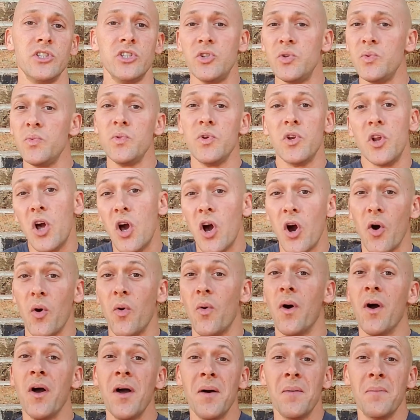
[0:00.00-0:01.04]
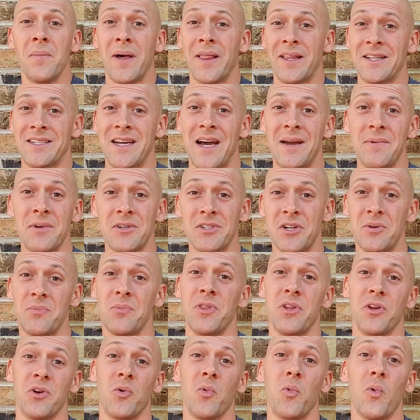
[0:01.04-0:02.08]
You know by the time you're done
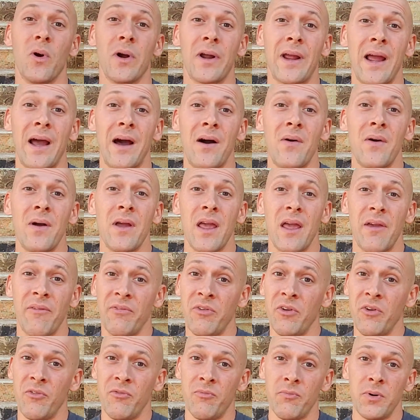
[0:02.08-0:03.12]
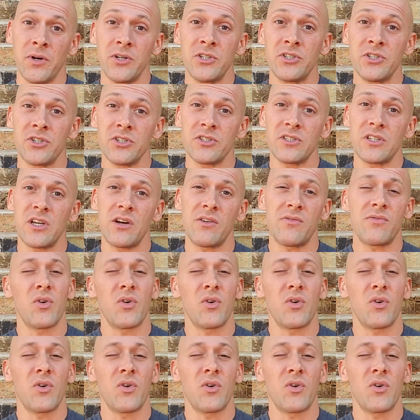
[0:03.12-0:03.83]
with your workout if you've pushed yourself